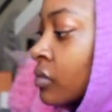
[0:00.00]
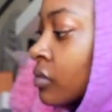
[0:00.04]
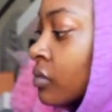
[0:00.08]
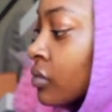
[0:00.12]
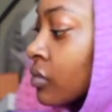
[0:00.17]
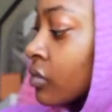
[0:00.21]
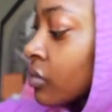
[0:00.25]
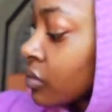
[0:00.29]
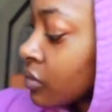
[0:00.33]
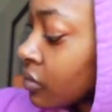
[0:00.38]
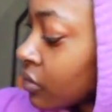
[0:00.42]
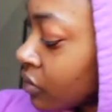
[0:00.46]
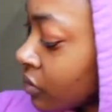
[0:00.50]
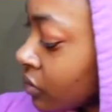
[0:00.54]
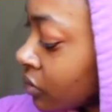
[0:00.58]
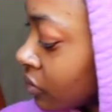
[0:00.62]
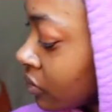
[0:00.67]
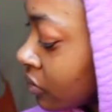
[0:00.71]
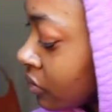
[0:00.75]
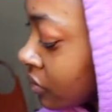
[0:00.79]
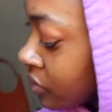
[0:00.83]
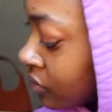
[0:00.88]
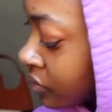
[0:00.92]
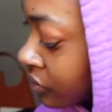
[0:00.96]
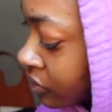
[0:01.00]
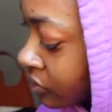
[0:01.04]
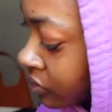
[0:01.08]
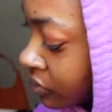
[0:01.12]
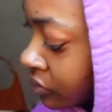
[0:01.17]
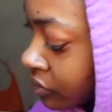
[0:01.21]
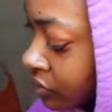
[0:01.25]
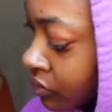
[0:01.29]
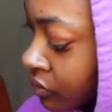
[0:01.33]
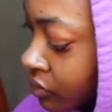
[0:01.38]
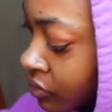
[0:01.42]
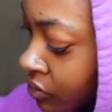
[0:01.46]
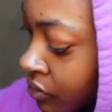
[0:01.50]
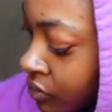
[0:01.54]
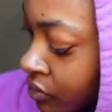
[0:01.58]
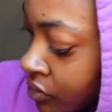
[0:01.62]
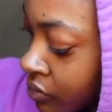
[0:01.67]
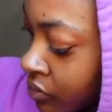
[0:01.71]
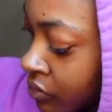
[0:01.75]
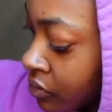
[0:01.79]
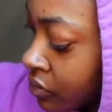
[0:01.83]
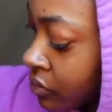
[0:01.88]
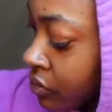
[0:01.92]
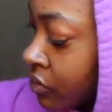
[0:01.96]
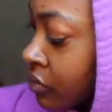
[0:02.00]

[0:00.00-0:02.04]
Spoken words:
Nobody speaks.